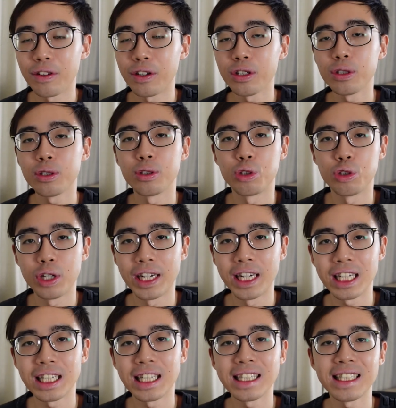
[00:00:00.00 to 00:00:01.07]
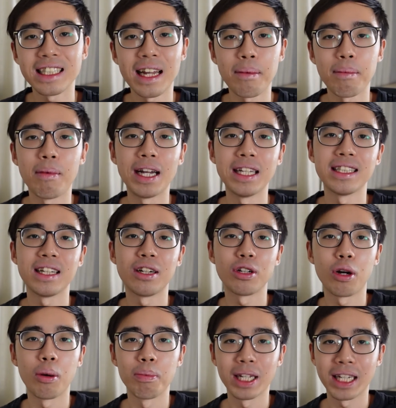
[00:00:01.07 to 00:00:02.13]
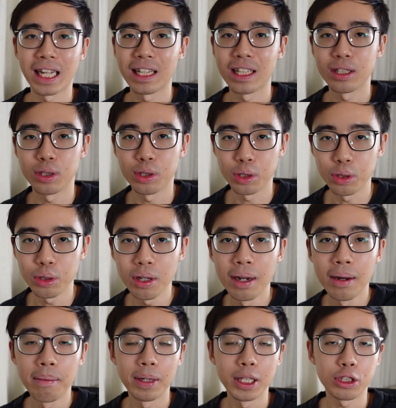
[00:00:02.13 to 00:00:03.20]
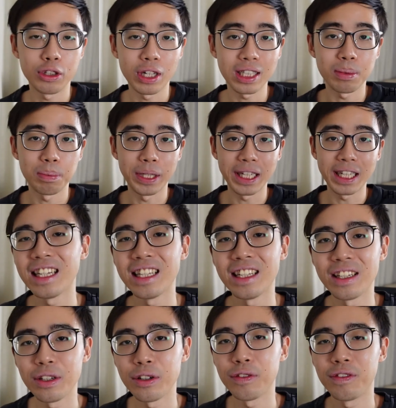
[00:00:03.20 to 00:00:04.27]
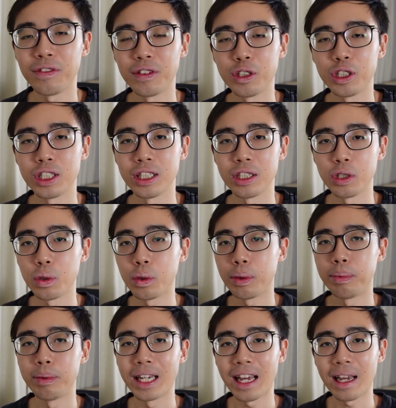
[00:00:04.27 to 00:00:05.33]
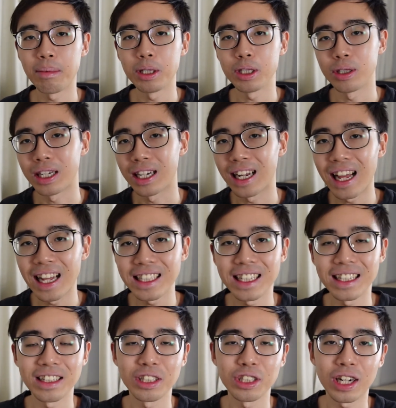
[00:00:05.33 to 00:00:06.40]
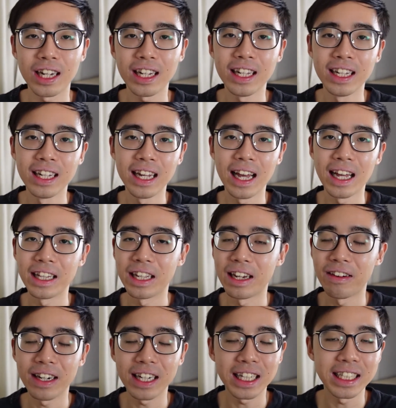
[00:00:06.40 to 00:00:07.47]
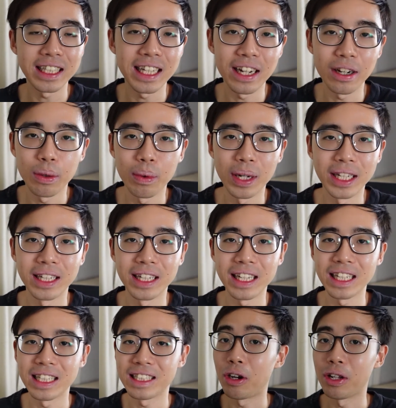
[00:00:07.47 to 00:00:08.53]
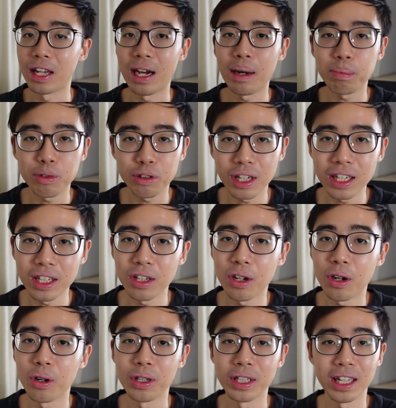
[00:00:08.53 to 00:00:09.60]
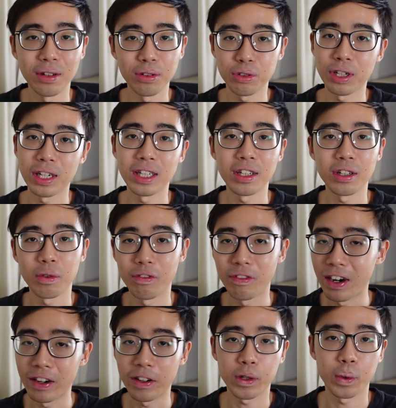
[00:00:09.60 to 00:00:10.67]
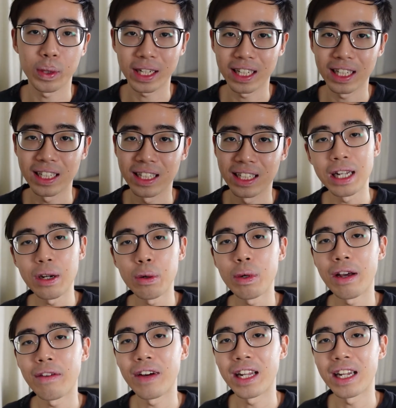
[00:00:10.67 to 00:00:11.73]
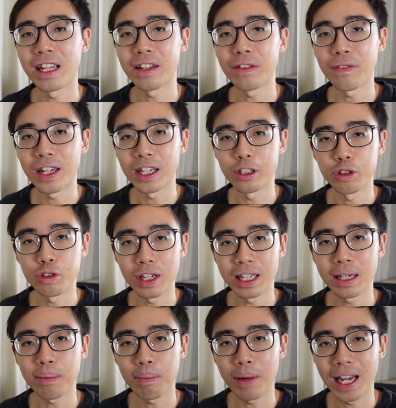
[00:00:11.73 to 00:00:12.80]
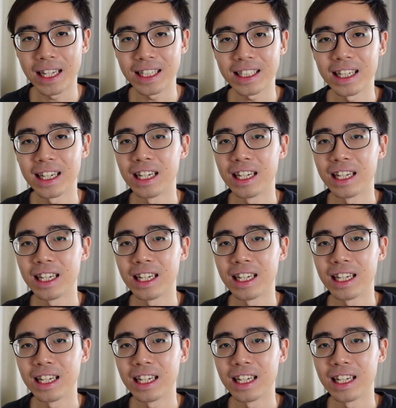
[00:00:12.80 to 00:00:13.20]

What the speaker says: you're new to trading, this step might sound complicated to you, but trust me, in the near future, you will be able to glance at the chart and directly tell whether it's on an uptrend or downtrend very quickly. Now we have identified the trending pairs.